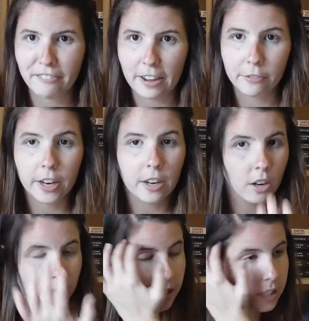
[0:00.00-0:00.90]
favorite
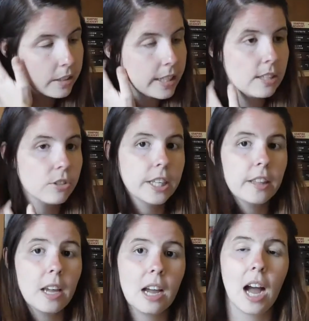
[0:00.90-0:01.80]
of the series or
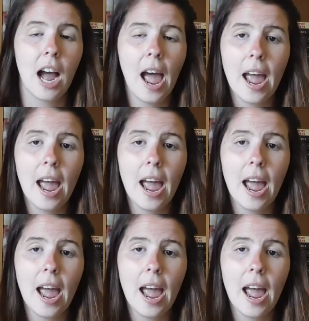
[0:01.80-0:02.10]
anything.